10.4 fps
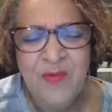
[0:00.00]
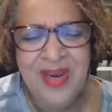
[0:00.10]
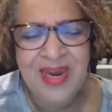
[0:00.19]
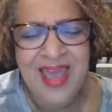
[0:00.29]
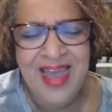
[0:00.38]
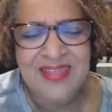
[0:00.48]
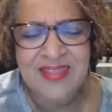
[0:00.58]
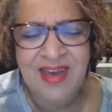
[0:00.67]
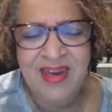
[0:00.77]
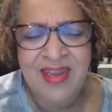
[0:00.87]

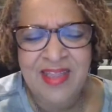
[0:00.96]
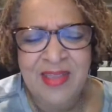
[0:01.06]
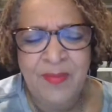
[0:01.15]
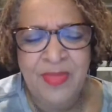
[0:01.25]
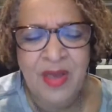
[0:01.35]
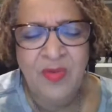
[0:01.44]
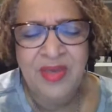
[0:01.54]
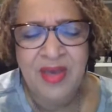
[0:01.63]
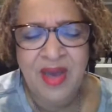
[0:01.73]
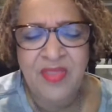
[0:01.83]
Relax, God, letting them know
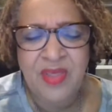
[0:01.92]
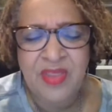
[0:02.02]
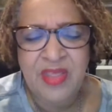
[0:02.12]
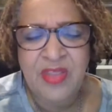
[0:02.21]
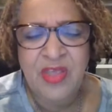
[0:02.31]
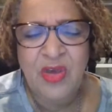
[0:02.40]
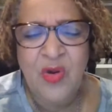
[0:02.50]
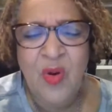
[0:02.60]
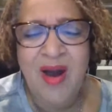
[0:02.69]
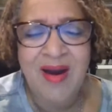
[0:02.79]
that, God, that
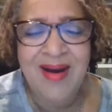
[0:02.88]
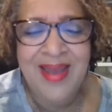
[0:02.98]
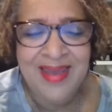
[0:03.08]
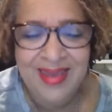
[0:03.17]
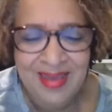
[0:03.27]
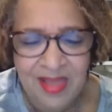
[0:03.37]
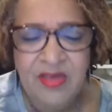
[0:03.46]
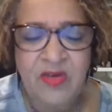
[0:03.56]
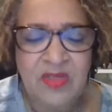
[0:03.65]
you are a healer.